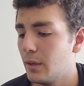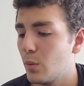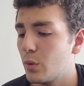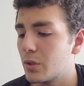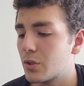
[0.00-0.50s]

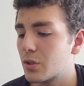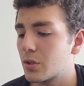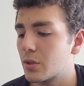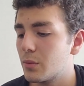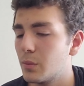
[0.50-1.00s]

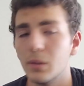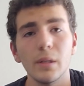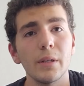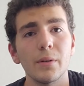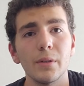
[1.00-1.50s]
which we'll
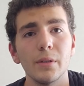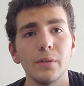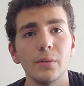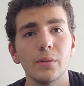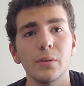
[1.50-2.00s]
later
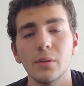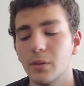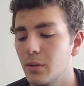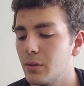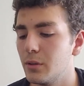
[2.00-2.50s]
use
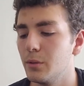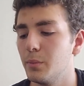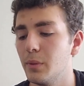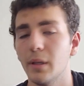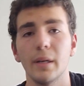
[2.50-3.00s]
to
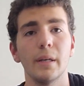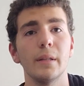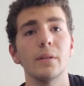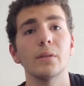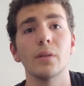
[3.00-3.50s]
play
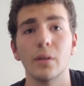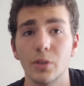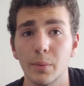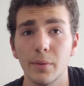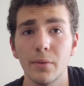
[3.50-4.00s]
the song
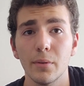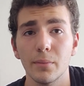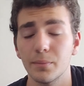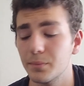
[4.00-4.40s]
Shape of You.